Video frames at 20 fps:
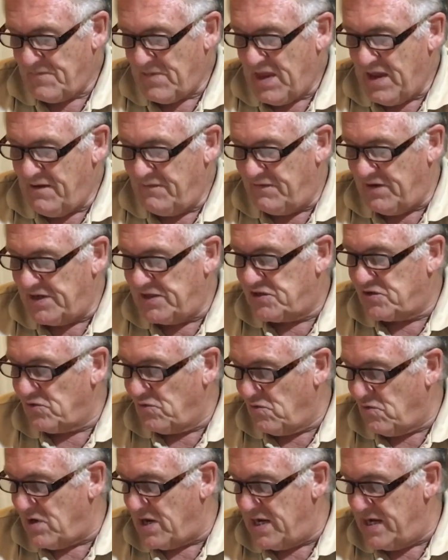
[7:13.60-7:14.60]
They
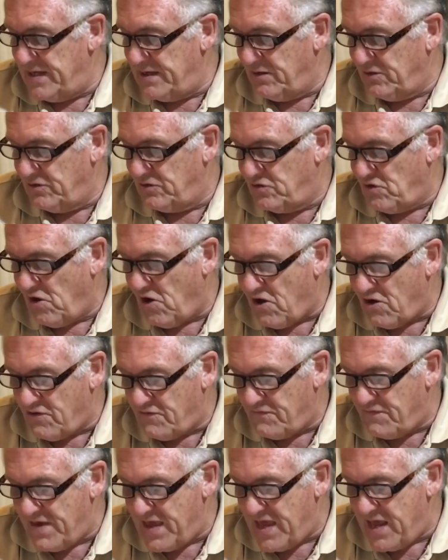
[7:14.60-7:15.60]
saw a little dog
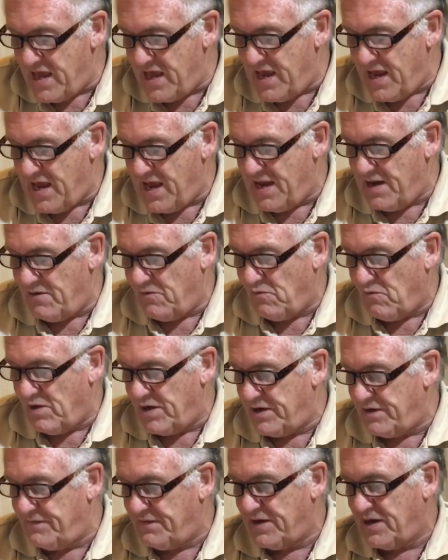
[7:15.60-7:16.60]
there, and one
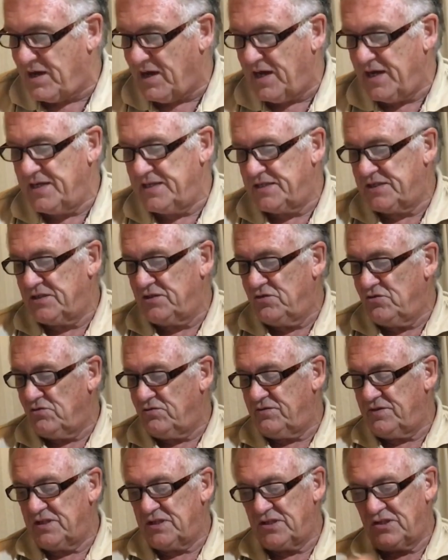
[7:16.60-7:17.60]
of the guys took
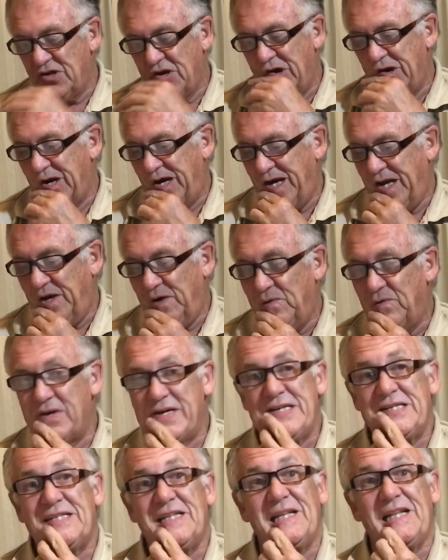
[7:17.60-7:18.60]
this dog and
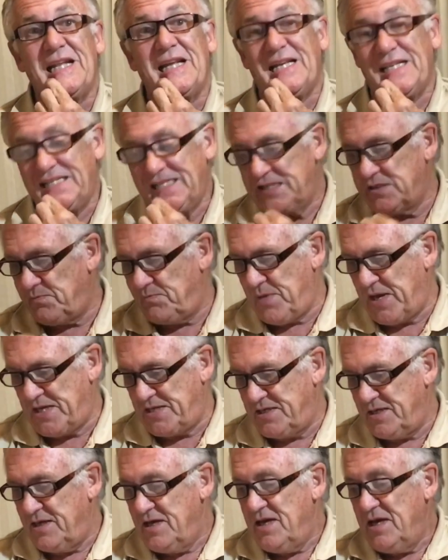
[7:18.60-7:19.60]
raised it as his pet.
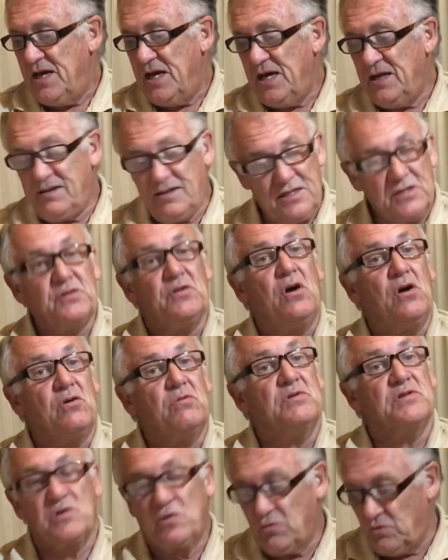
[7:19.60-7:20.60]
And this dog
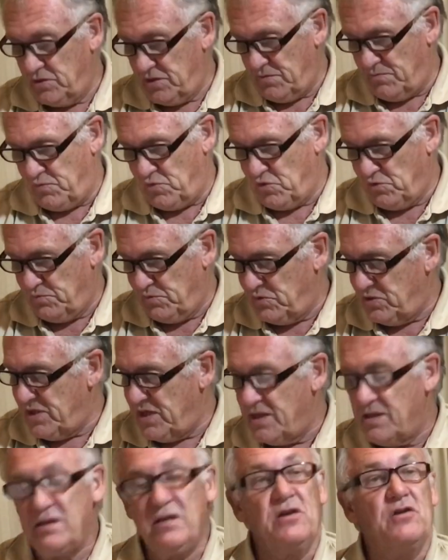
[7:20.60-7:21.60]
was called a Boerboel,
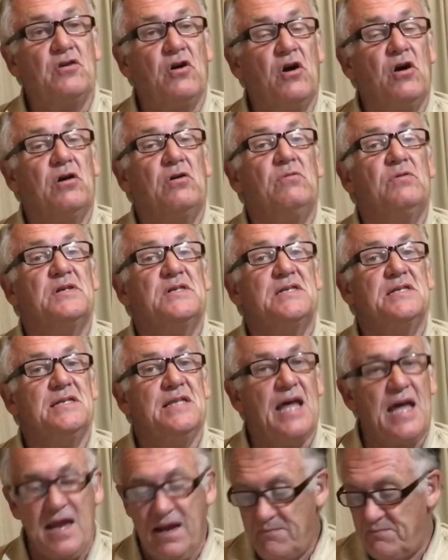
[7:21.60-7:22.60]
and the dog was
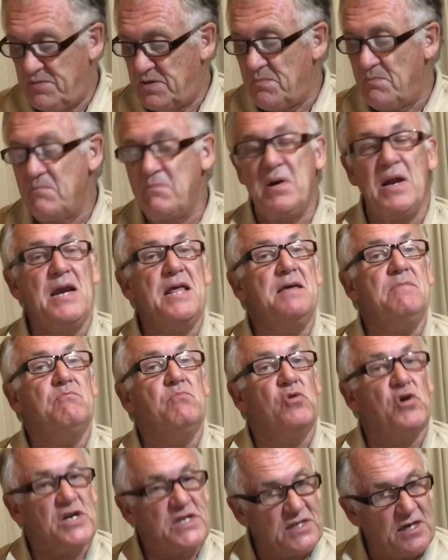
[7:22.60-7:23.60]
named Billy
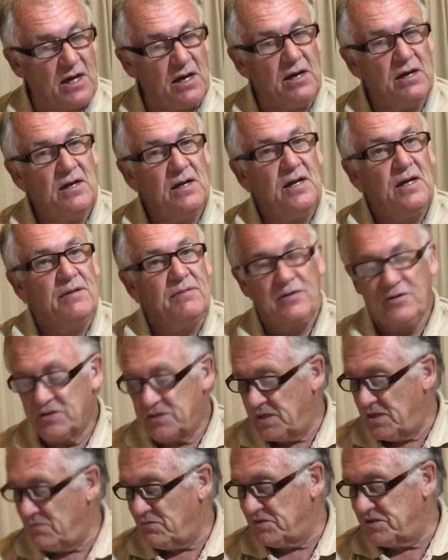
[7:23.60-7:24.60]
Boerta, because
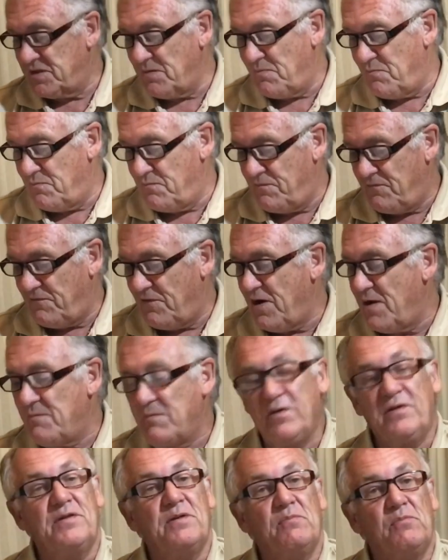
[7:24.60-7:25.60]
it was a farm
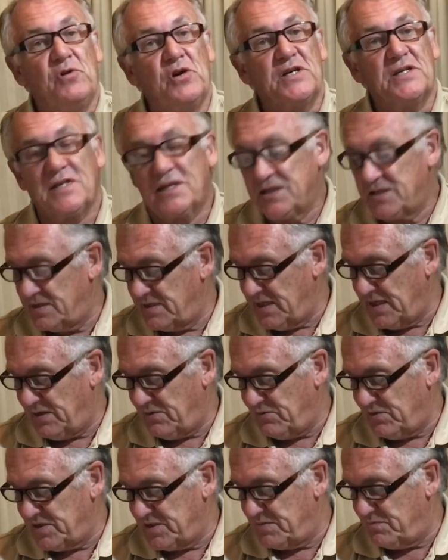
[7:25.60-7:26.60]
of the Boertas that
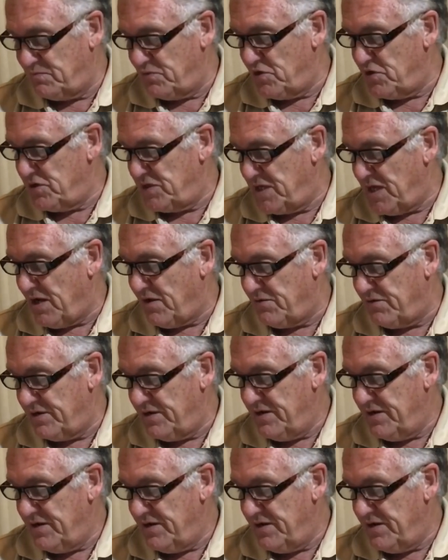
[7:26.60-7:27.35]
was burned down